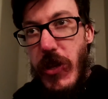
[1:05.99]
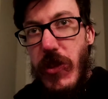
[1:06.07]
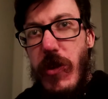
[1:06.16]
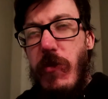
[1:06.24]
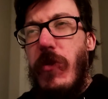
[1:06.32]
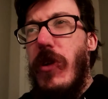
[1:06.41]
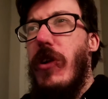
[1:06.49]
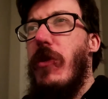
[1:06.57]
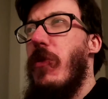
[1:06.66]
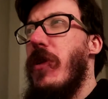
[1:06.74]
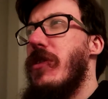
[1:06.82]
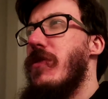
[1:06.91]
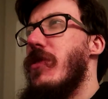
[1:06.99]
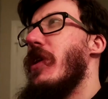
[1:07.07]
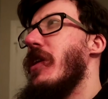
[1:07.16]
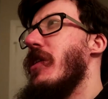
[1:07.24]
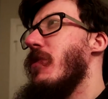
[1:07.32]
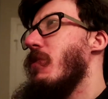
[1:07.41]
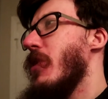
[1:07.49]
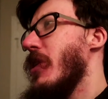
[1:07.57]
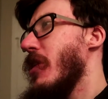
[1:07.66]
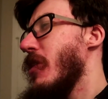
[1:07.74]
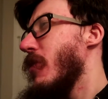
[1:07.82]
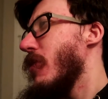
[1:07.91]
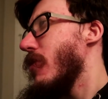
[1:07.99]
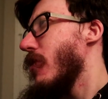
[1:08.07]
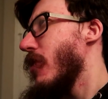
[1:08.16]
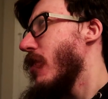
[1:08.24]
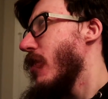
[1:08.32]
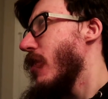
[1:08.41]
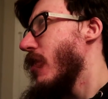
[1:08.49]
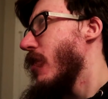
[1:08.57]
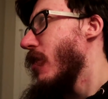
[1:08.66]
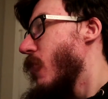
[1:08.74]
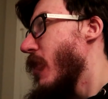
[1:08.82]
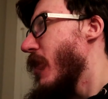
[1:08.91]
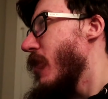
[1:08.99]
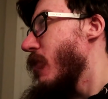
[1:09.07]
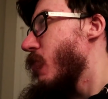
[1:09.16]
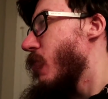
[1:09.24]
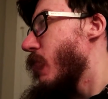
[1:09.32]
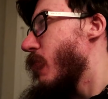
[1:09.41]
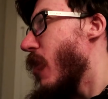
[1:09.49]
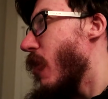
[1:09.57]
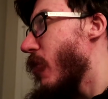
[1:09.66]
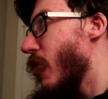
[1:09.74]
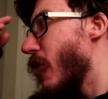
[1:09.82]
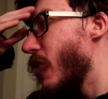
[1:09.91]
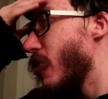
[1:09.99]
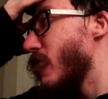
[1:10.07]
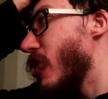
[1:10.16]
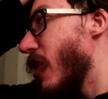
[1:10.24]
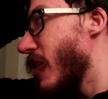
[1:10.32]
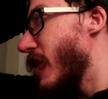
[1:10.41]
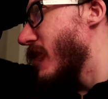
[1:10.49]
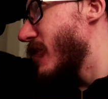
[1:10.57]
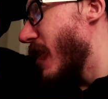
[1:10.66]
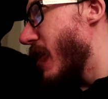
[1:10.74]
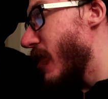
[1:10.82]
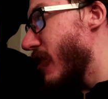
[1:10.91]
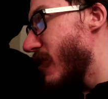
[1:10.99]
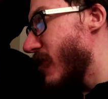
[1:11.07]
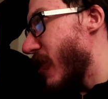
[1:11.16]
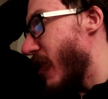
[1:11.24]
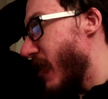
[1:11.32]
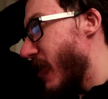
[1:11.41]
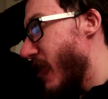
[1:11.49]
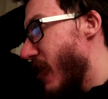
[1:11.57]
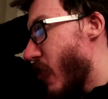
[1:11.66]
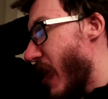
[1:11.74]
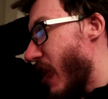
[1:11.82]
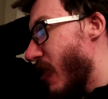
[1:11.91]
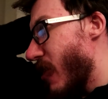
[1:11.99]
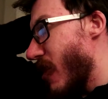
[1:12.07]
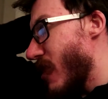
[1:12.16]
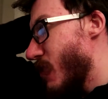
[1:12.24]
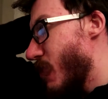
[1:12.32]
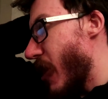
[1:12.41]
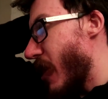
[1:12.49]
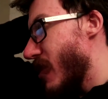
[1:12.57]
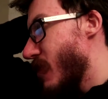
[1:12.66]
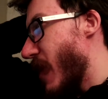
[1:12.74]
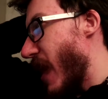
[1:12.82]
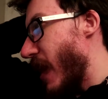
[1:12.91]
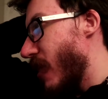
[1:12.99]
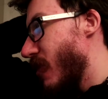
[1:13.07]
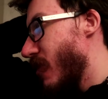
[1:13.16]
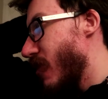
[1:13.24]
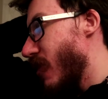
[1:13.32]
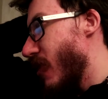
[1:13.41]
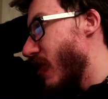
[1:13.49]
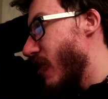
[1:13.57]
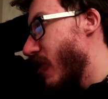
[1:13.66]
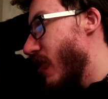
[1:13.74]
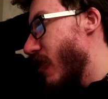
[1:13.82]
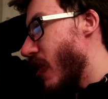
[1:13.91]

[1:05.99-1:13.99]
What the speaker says: And what did Paul McCartney or John Lennon say? It's break his back to